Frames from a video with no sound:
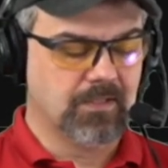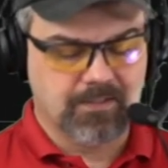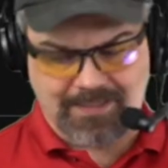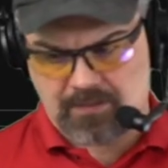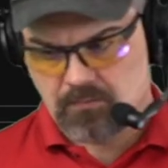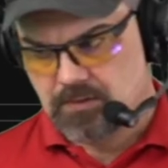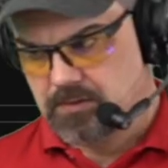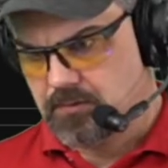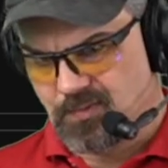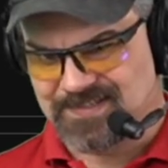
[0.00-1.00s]
Now,
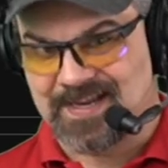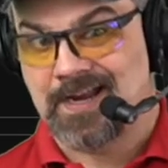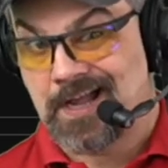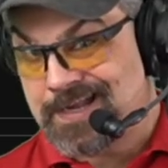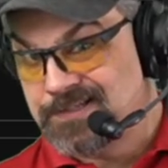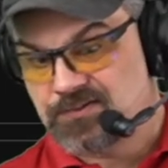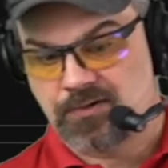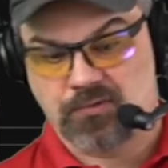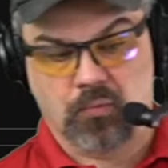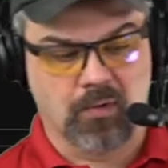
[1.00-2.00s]
once again, I can
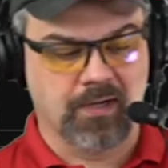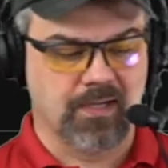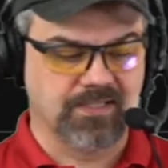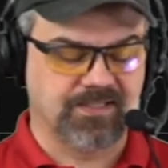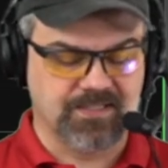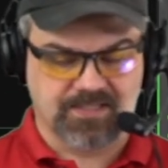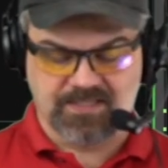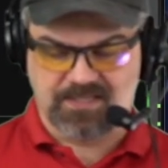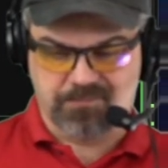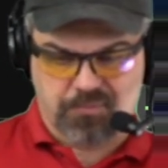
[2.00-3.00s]
start to organize these
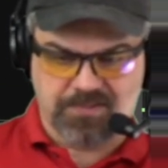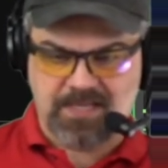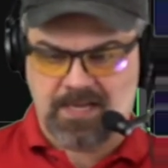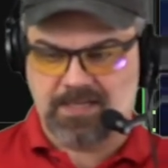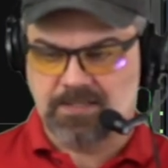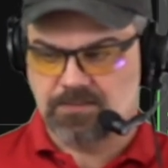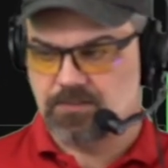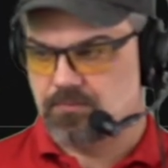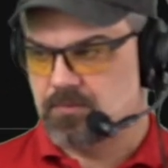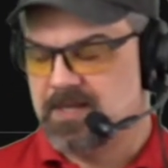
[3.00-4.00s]
things and put that
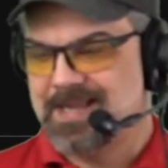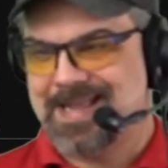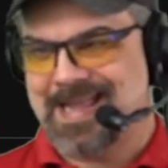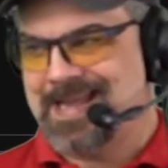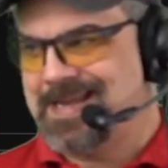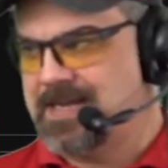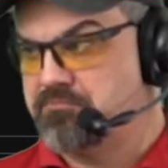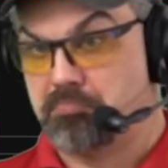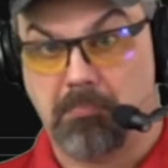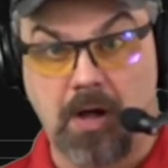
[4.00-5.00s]
into a
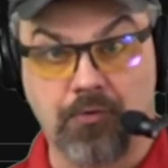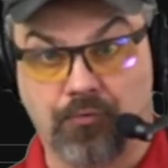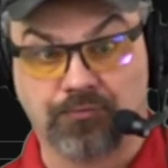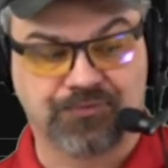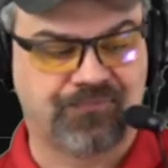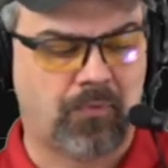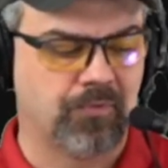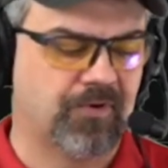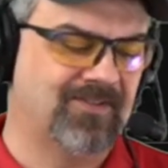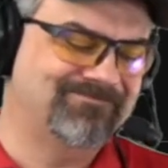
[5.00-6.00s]
models
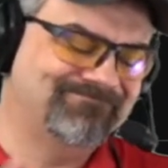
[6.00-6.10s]
folder.